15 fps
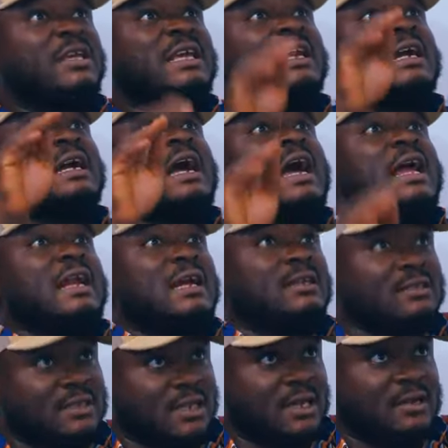be in
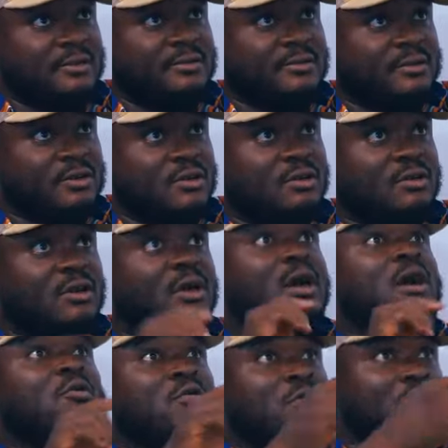character.
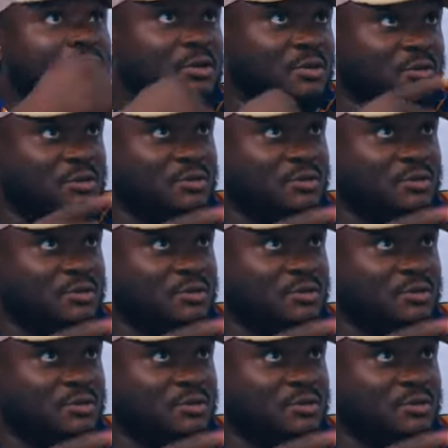I will call